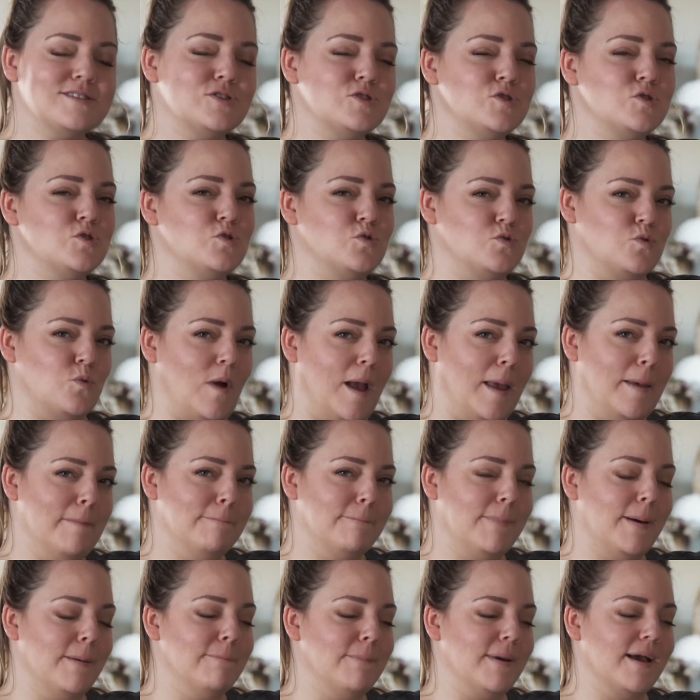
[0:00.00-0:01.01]

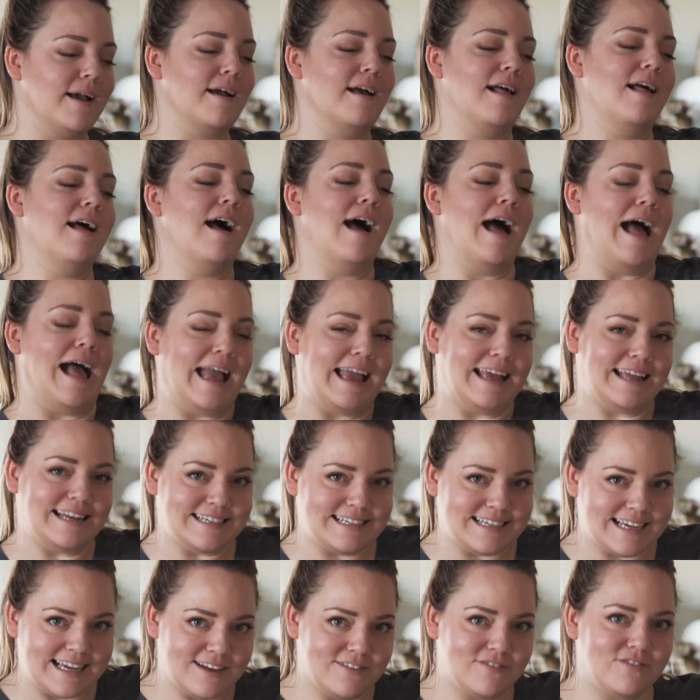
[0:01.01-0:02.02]
stripe, but
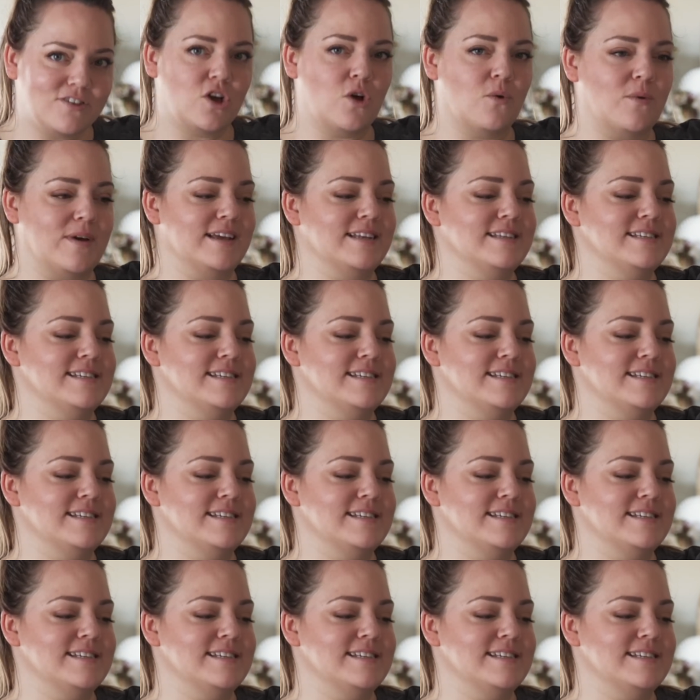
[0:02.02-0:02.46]
kind of going